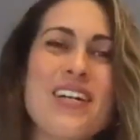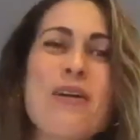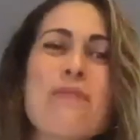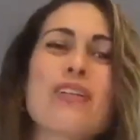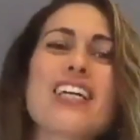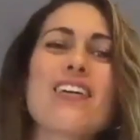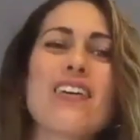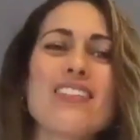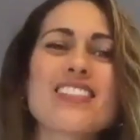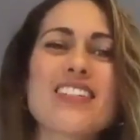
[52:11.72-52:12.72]
But then
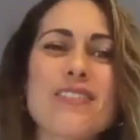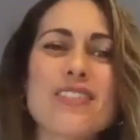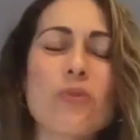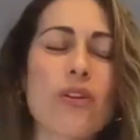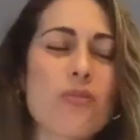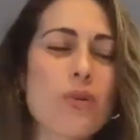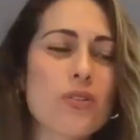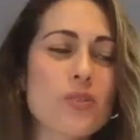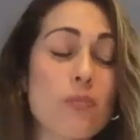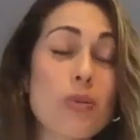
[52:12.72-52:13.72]
also it's one of the
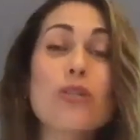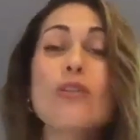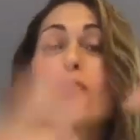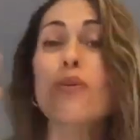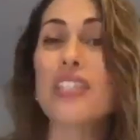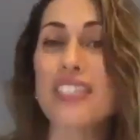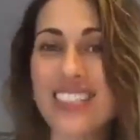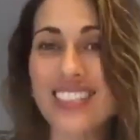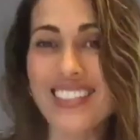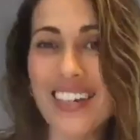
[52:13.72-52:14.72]
most beautiful
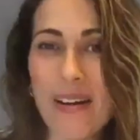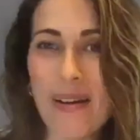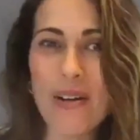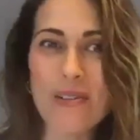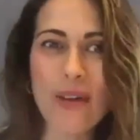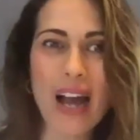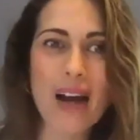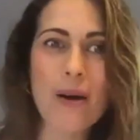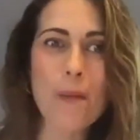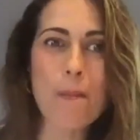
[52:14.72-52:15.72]
reasons of
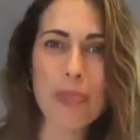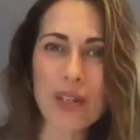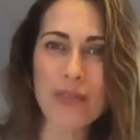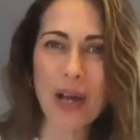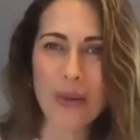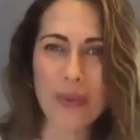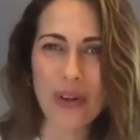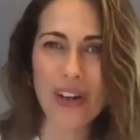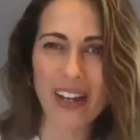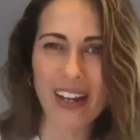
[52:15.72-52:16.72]
how we're
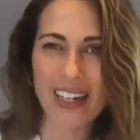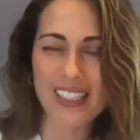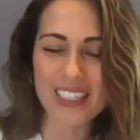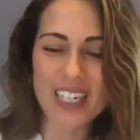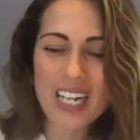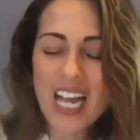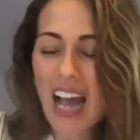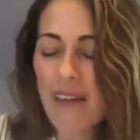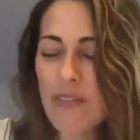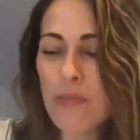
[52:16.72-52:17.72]
all connected.
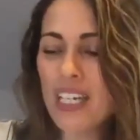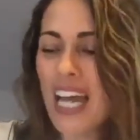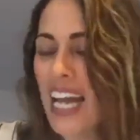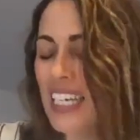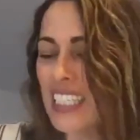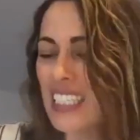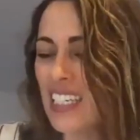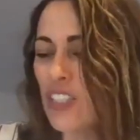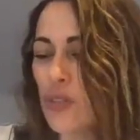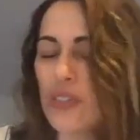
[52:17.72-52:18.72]
Have there been any
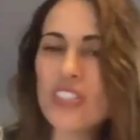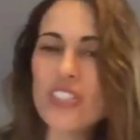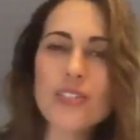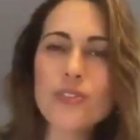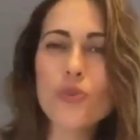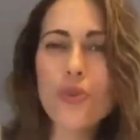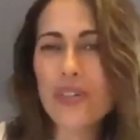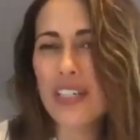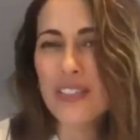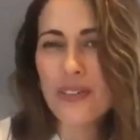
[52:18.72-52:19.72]
interesting
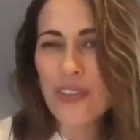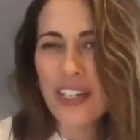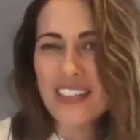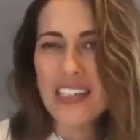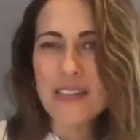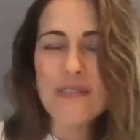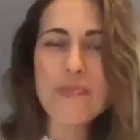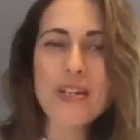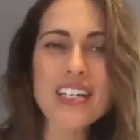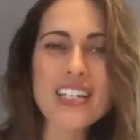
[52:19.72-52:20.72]
stories or things that you've
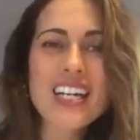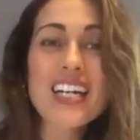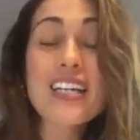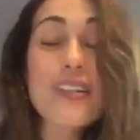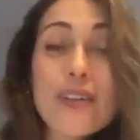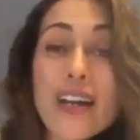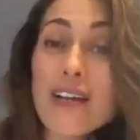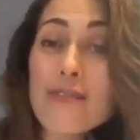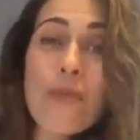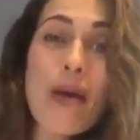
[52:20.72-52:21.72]
been
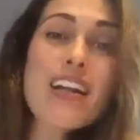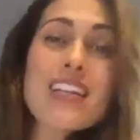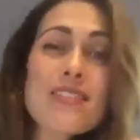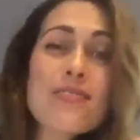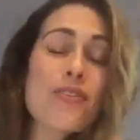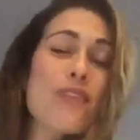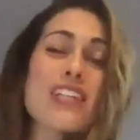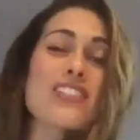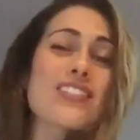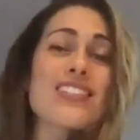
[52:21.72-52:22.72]
hearing from any of your
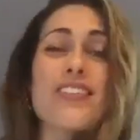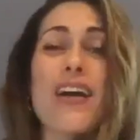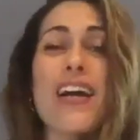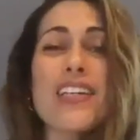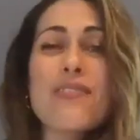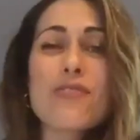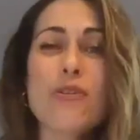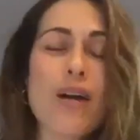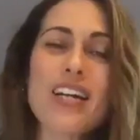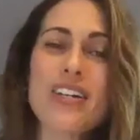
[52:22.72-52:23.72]
vendors or any of your
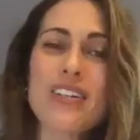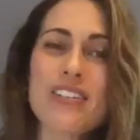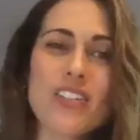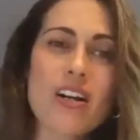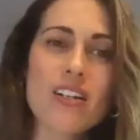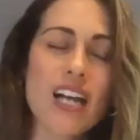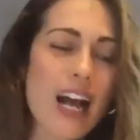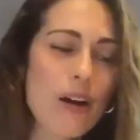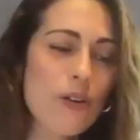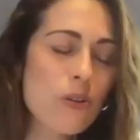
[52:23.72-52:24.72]
buyers on
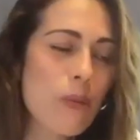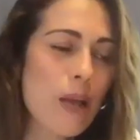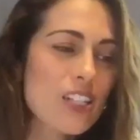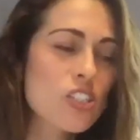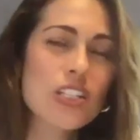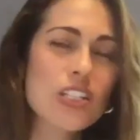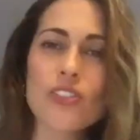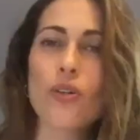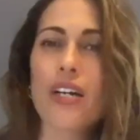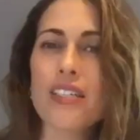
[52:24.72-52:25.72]
how they're managing
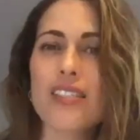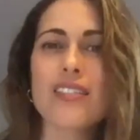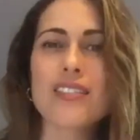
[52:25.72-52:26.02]
this crisis?